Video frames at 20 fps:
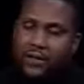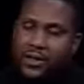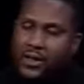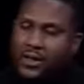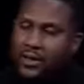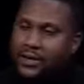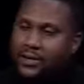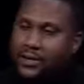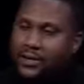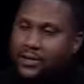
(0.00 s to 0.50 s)

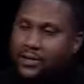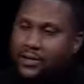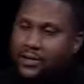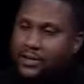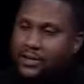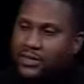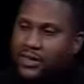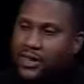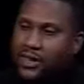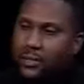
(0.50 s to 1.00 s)
and
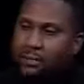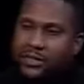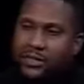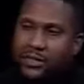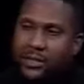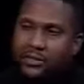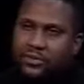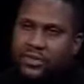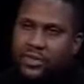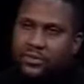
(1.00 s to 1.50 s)
uh, Tom
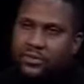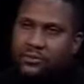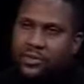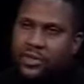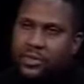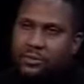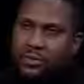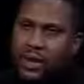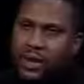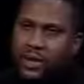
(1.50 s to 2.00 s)
picked up seven
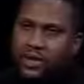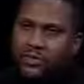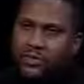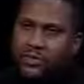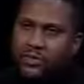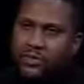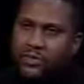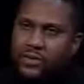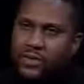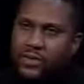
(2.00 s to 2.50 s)
million miles
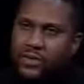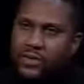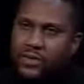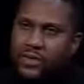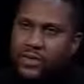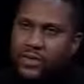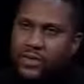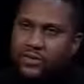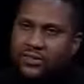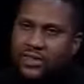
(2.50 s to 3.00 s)
in
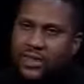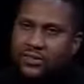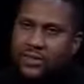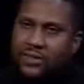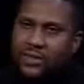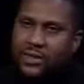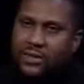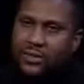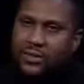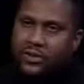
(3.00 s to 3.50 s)
in
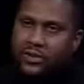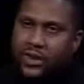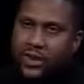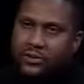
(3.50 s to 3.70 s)
seven years.